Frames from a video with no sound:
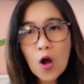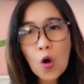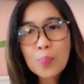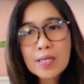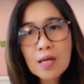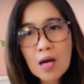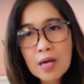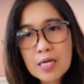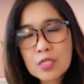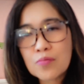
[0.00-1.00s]
open
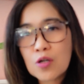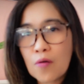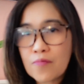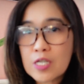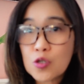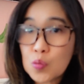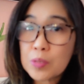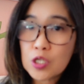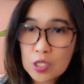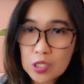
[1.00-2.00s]
heart recovery room
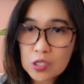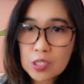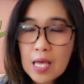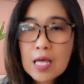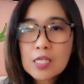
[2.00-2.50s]
nurse.